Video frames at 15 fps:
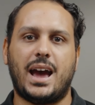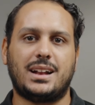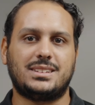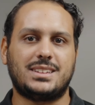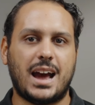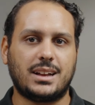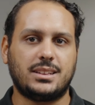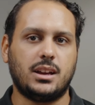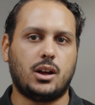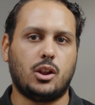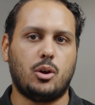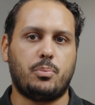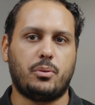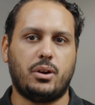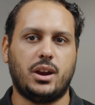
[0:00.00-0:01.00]
a tactical
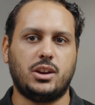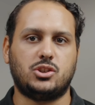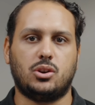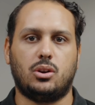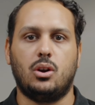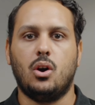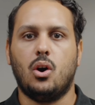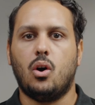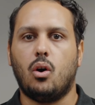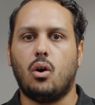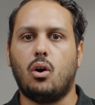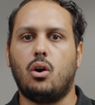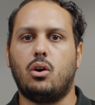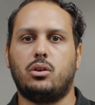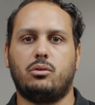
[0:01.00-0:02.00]
operation
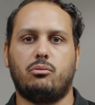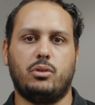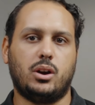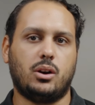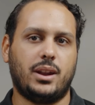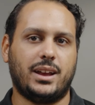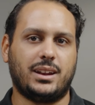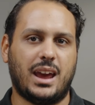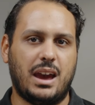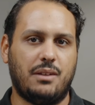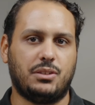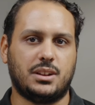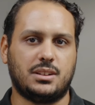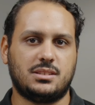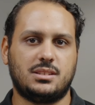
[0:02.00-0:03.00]
or recollect
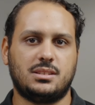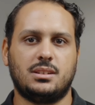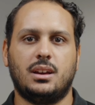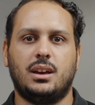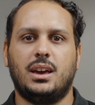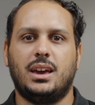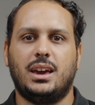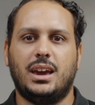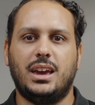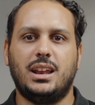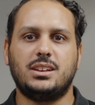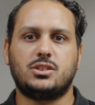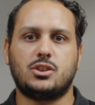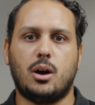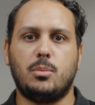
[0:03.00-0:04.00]
evidence, it
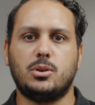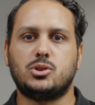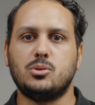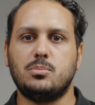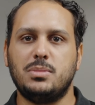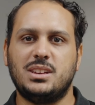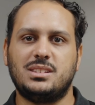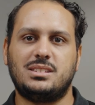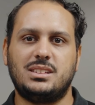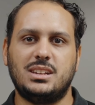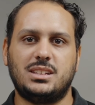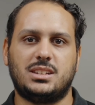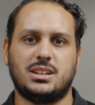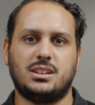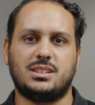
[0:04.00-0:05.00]
is common to miss
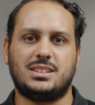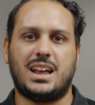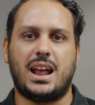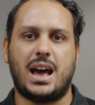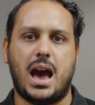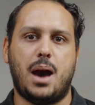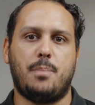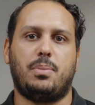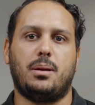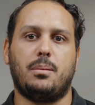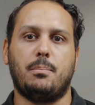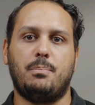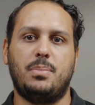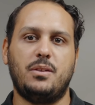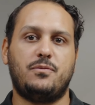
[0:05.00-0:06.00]
details that
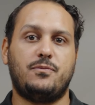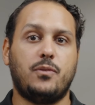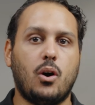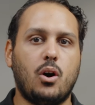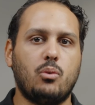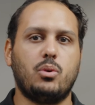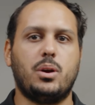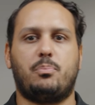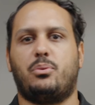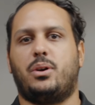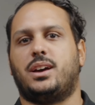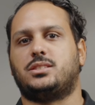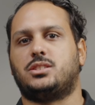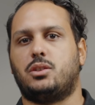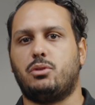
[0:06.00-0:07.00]
happen before we
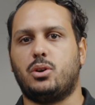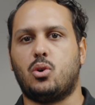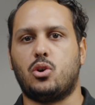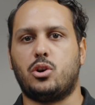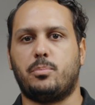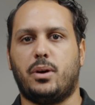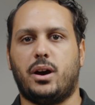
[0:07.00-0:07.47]
press the record